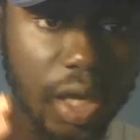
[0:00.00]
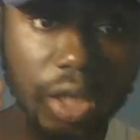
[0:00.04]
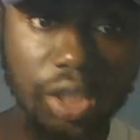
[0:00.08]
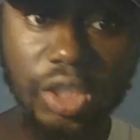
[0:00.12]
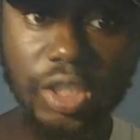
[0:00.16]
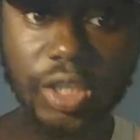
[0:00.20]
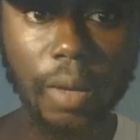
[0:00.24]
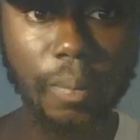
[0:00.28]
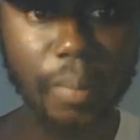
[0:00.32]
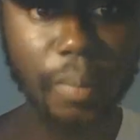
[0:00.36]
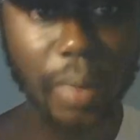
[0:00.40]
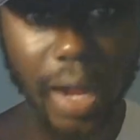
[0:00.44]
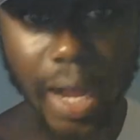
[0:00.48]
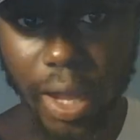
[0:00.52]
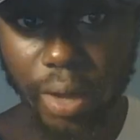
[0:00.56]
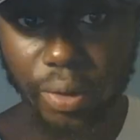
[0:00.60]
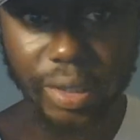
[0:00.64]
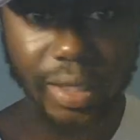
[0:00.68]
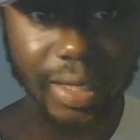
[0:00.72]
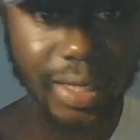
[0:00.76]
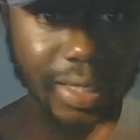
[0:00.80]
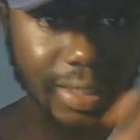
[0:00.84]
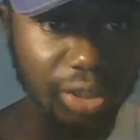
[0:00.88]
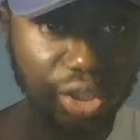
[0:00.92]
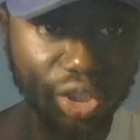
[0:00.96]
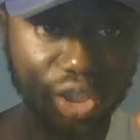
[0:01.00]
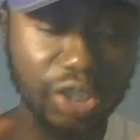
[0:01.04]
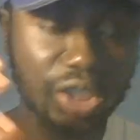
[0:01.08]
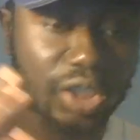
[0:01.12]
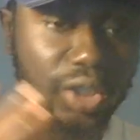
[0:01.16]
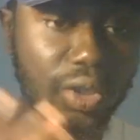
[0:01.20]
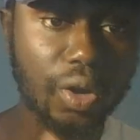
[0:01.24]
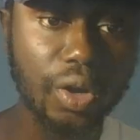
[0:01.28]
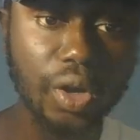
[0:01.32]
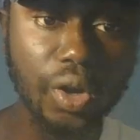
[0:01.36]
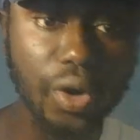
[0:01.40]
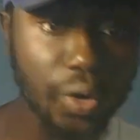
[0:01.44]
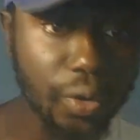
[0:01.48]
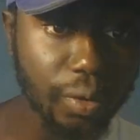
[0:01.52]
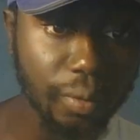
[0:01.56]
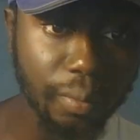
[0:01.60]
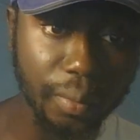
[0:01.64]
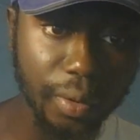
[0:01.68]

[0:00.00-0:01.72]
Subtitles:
Somehow kids just don't go to